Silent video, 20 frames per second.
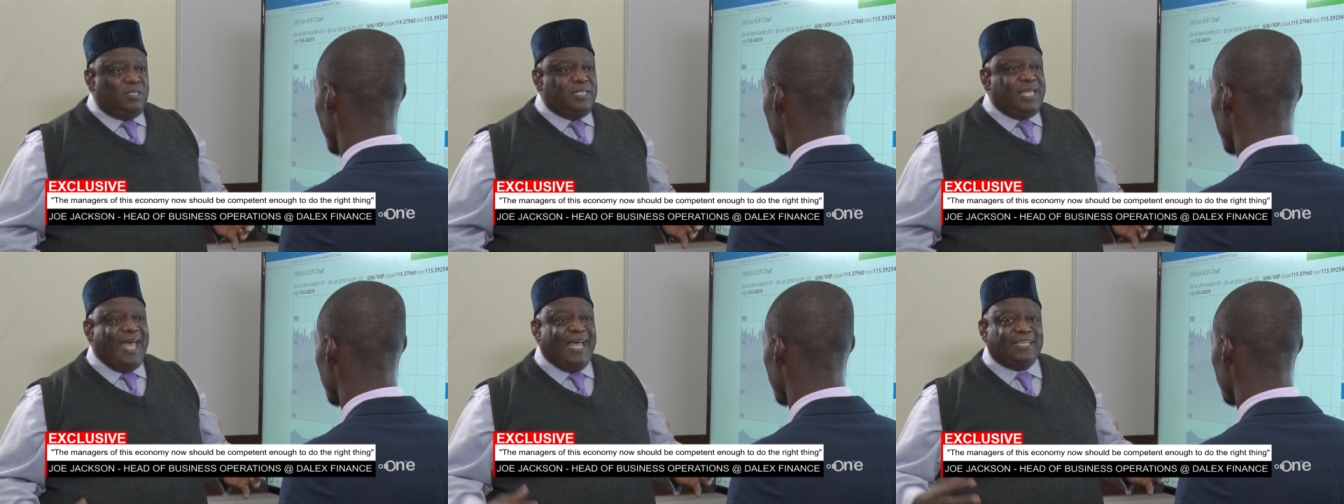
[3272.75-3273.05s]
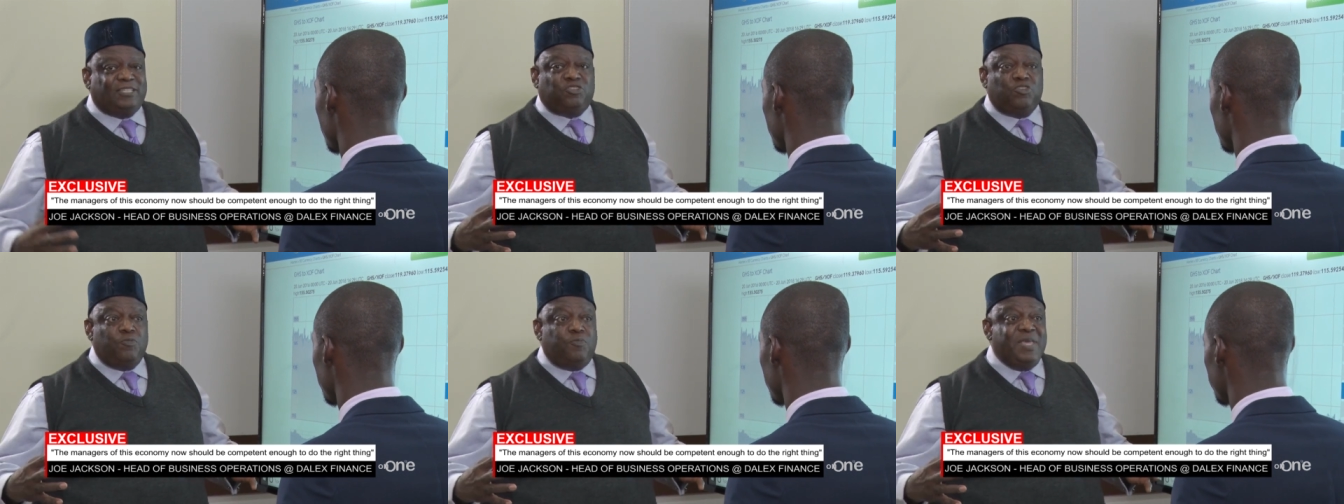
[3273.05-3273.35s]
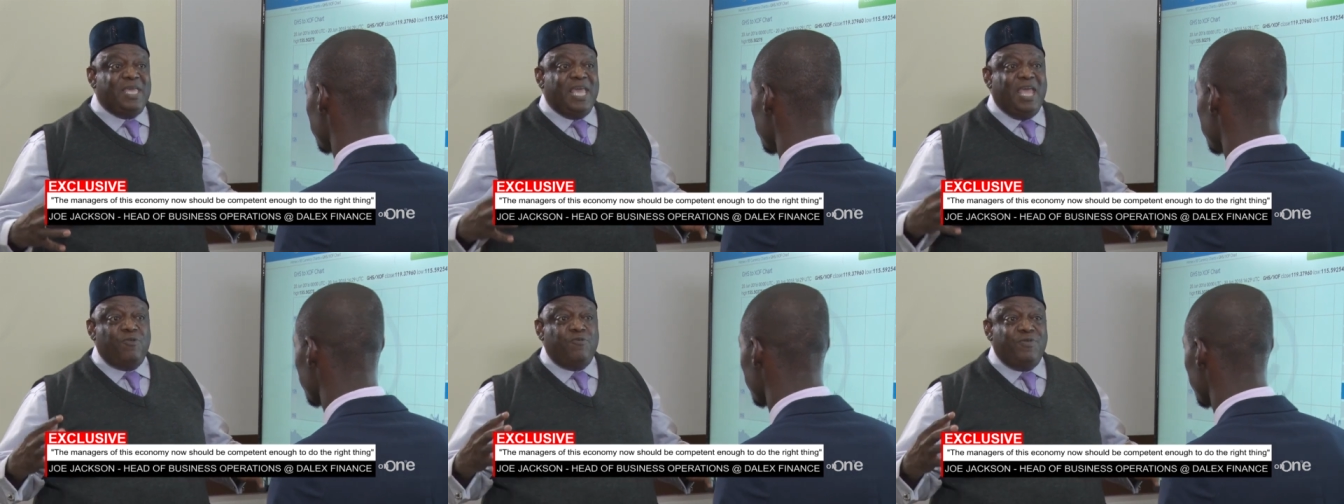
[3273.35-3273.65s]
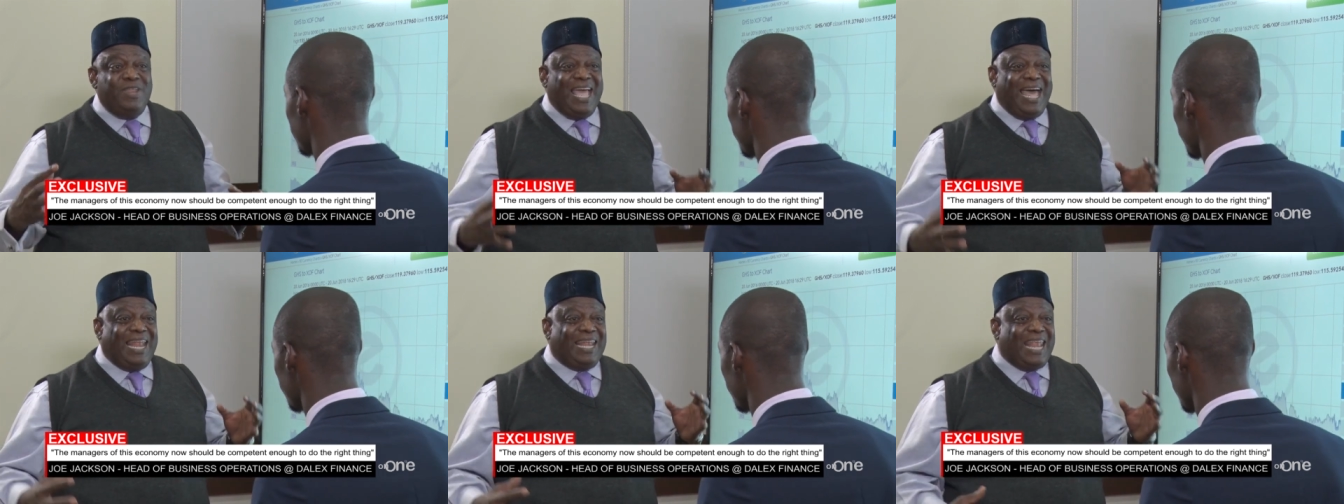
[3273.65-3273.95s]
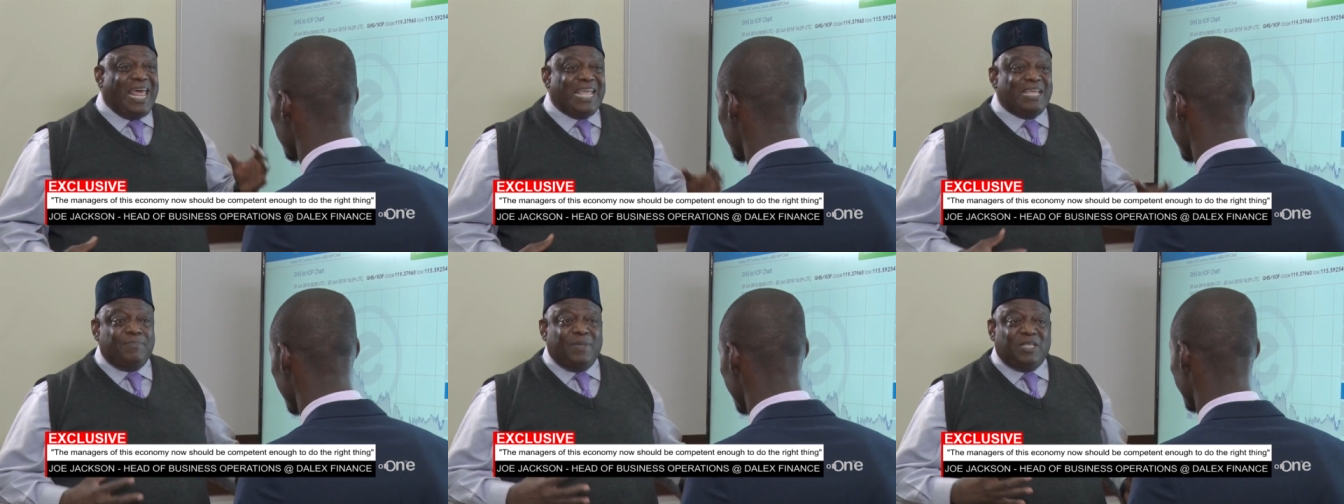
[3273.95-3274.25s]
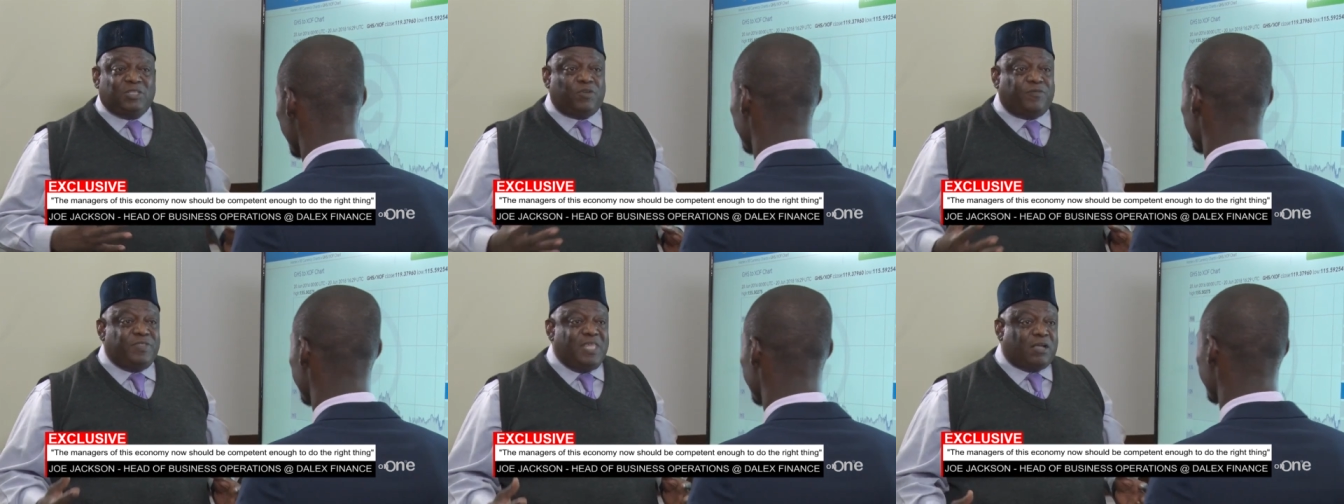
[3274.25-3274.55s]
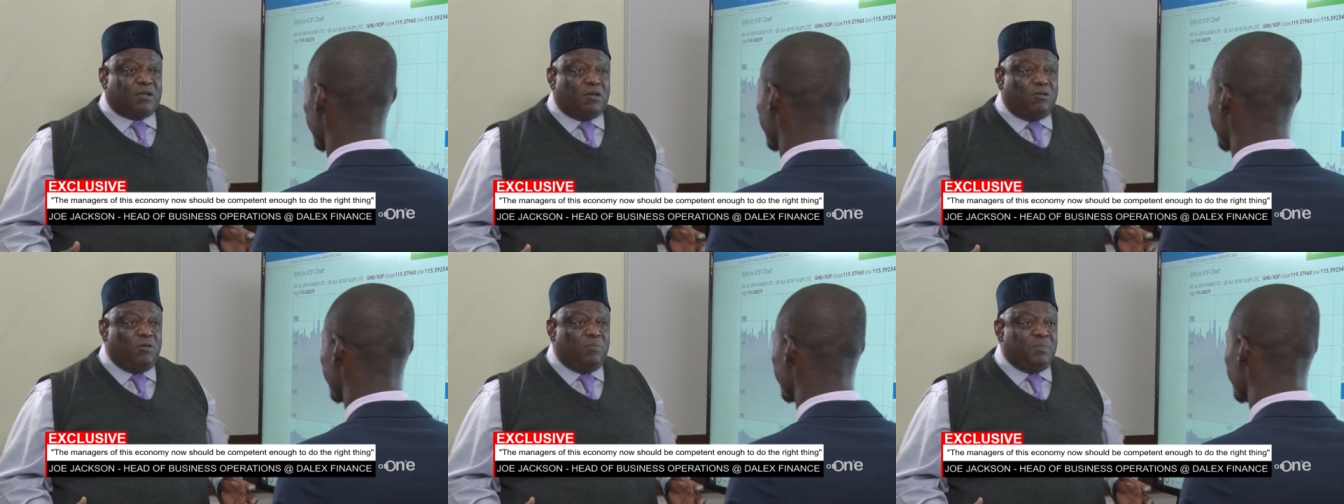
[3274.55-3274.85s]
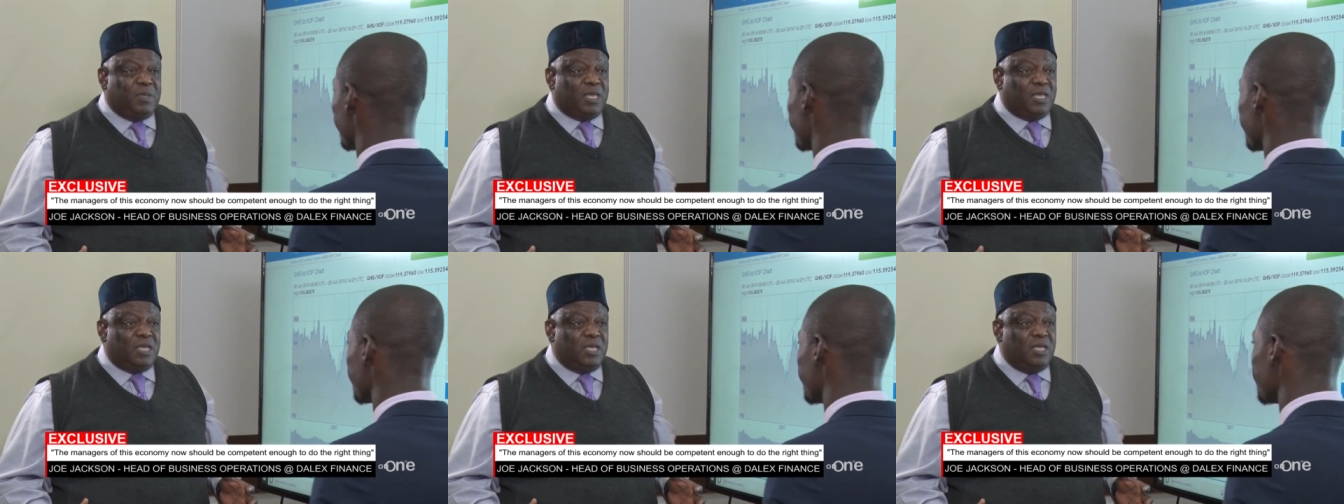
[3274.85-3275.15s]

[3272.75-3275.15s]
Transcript: there has to be a realignment of the economy.